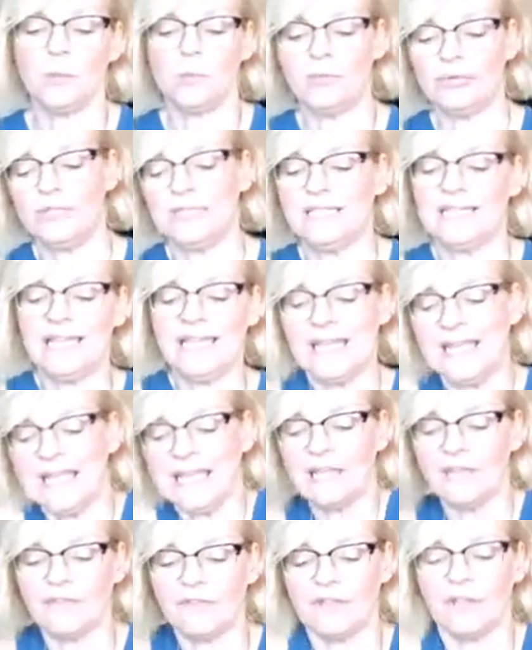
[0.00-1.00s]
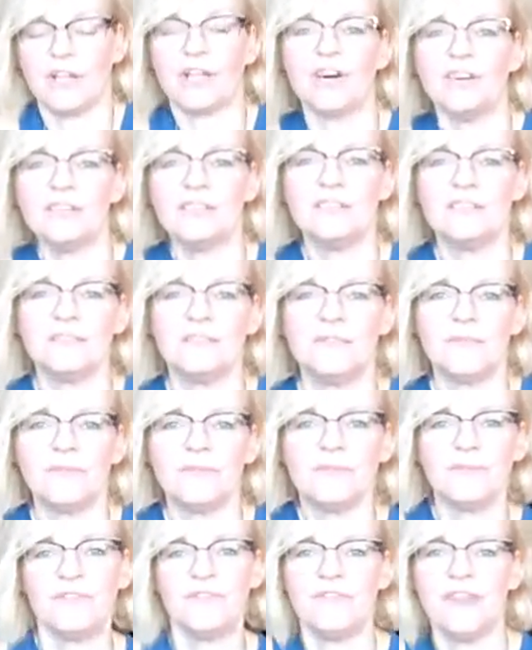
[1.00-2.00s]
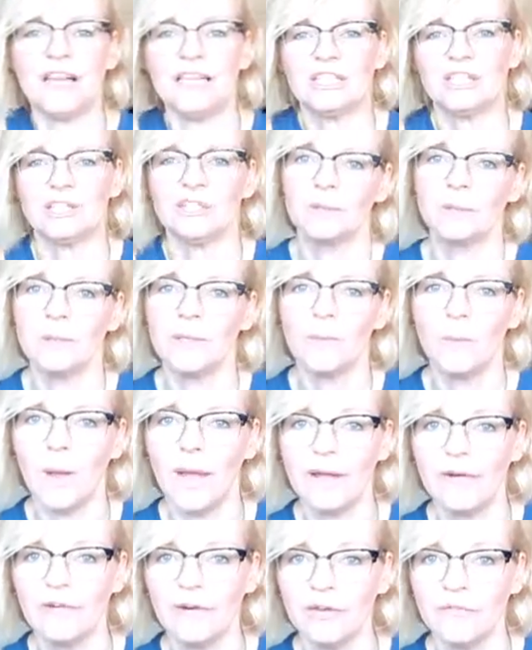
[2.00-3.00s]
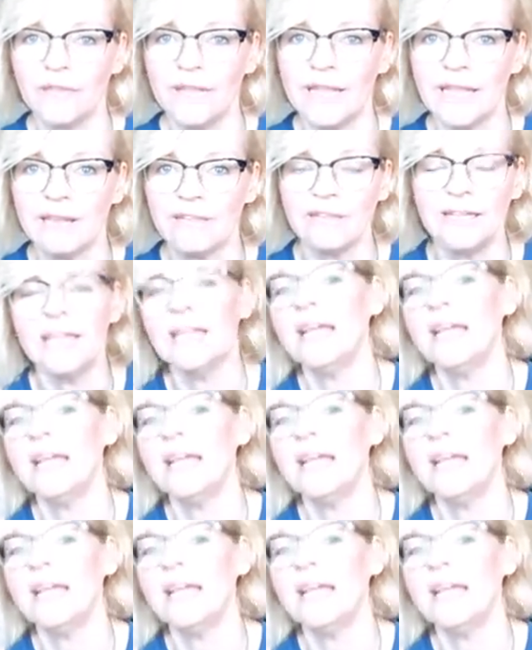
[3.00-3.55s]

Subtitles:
are pretty key for the kind of fashion that we wear over here in